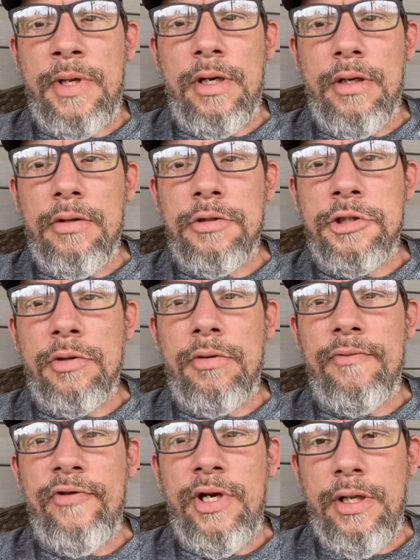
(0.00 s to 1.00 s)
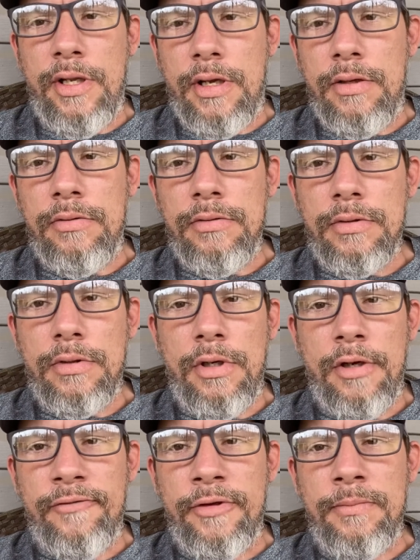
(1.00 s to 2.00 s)
and a little short video
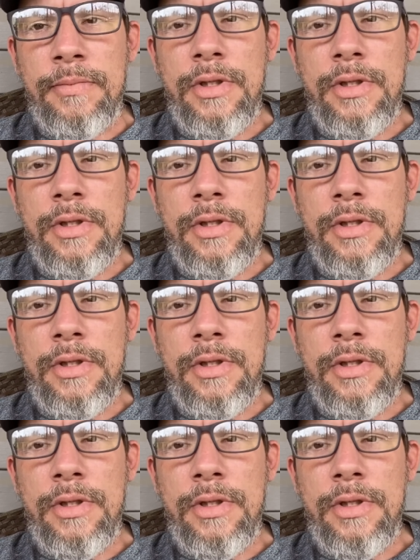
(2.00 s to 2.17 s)
of him.